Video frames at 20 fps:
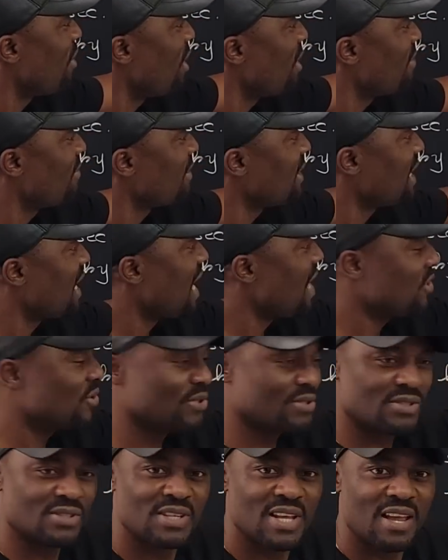
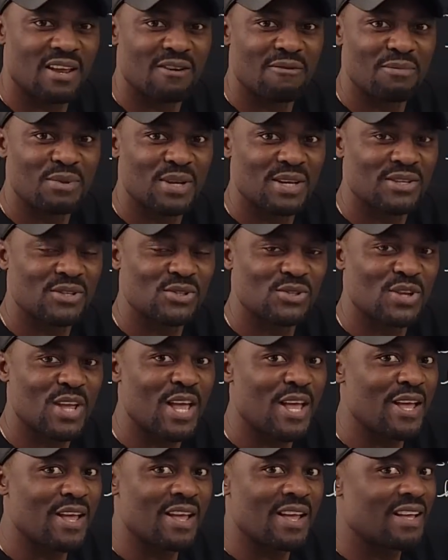modifications here because
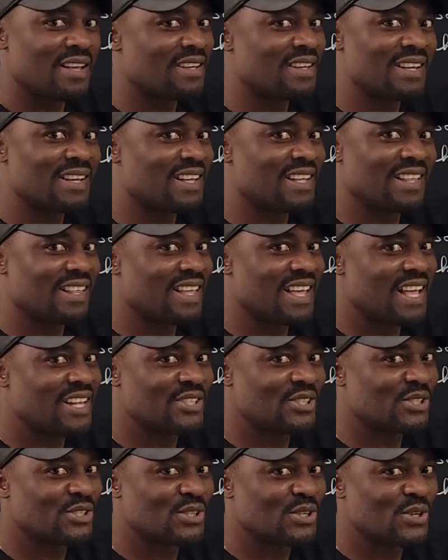it
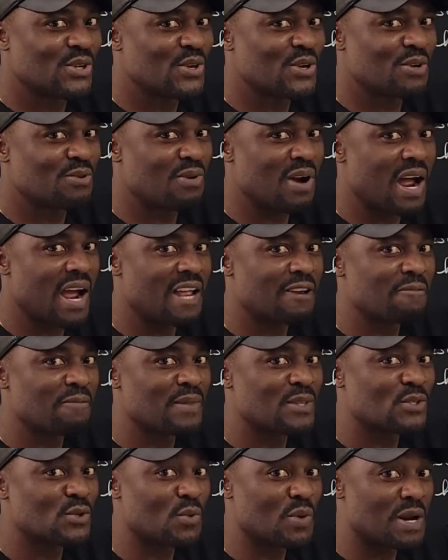doesn't look right.
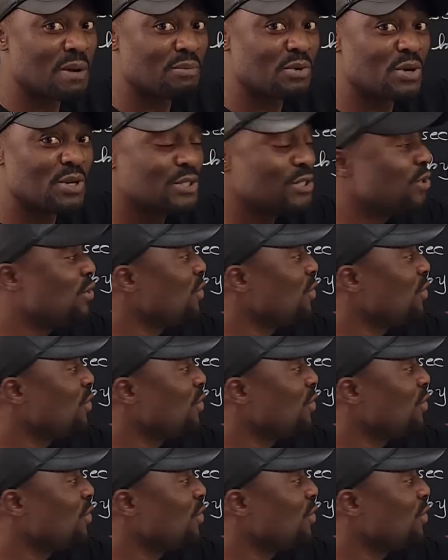So what I'm going to